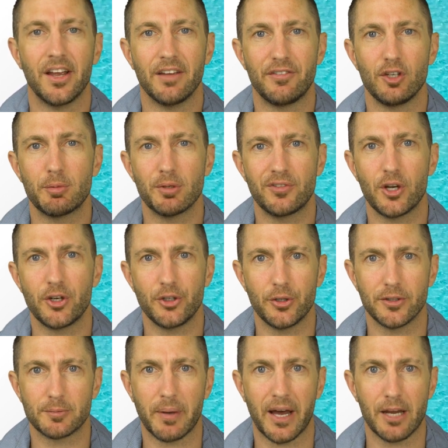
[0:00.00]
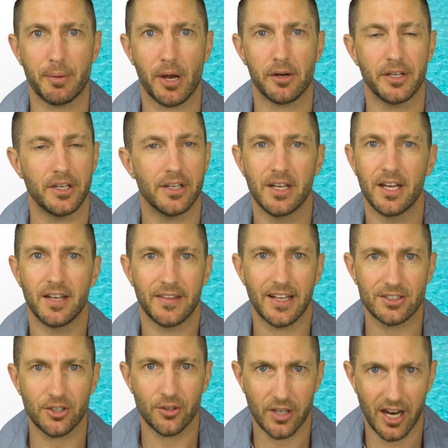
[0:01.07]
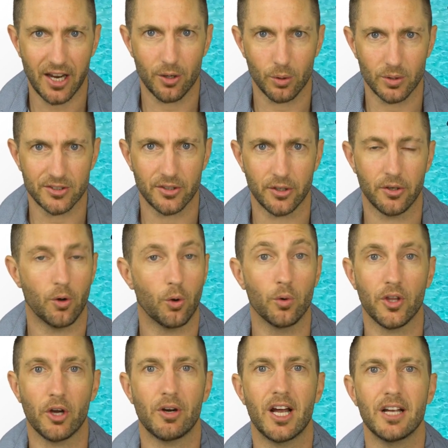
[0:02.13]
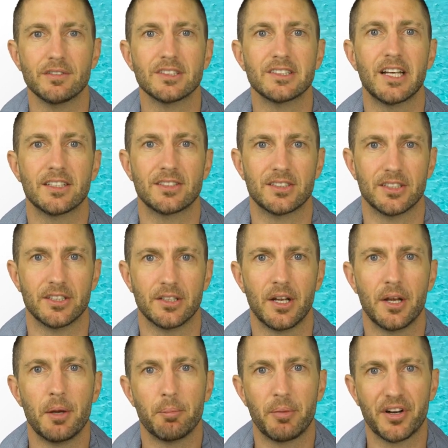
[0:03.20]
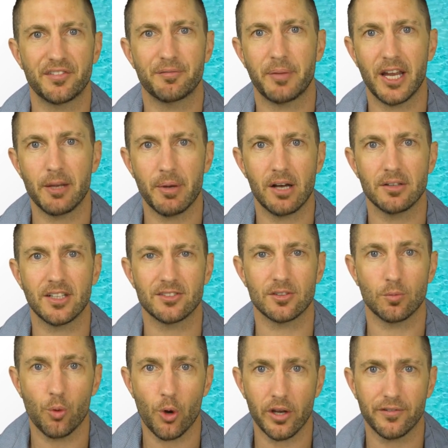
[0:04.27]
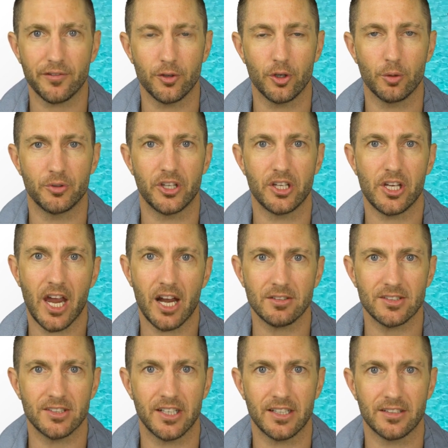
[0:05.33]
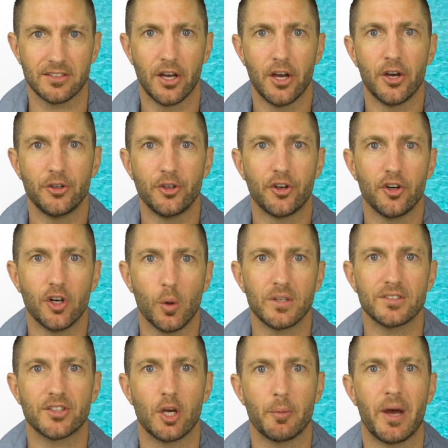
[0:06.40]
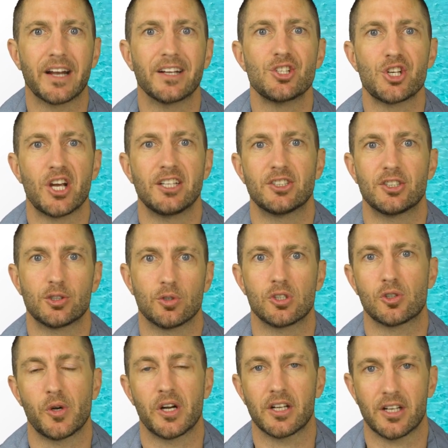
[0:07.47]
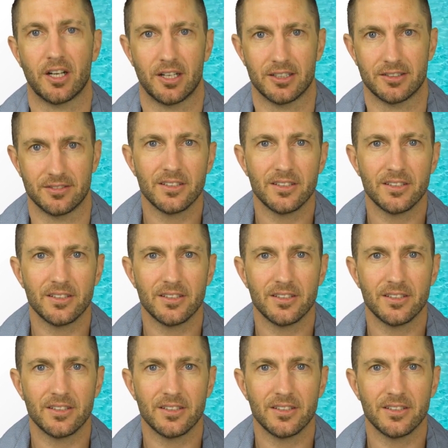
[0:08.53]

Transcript: If you prefer to use PayPal here, that's okay also, although I haven't tested it. But if PayPal doesn't work for you with the account settings, you can always go back and change it to a credit card.